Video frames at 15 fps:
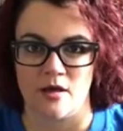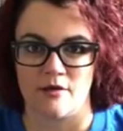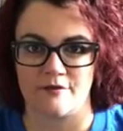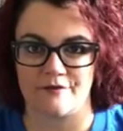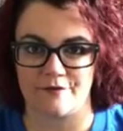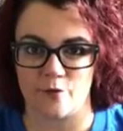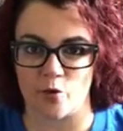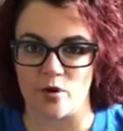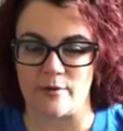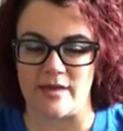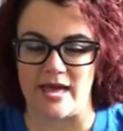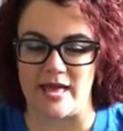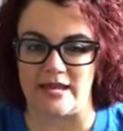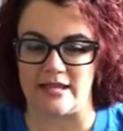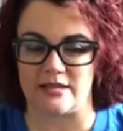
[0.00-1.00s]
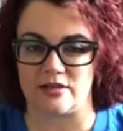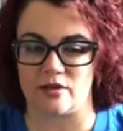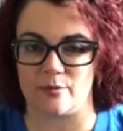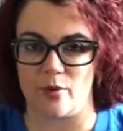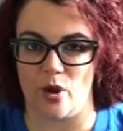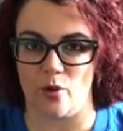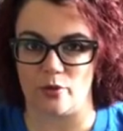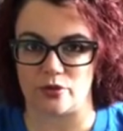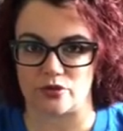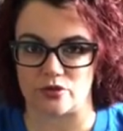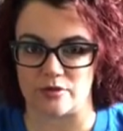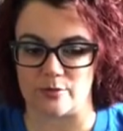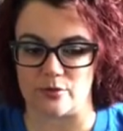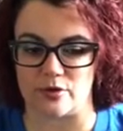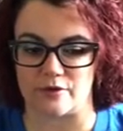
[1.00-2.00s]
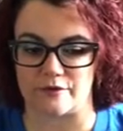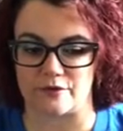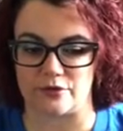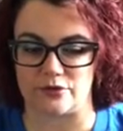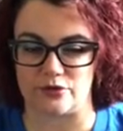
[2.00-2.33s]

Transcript: formatting your poetry book for